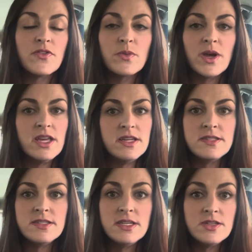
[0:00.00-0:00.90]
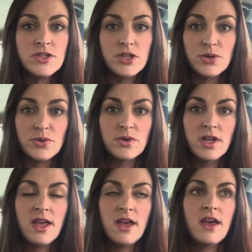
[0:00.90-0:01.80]
the way he sees you.
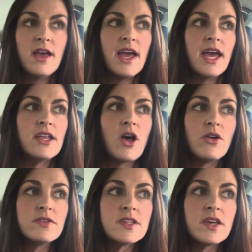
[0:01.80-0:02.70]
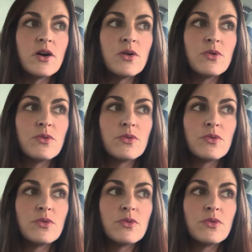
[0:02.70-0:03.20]
And also,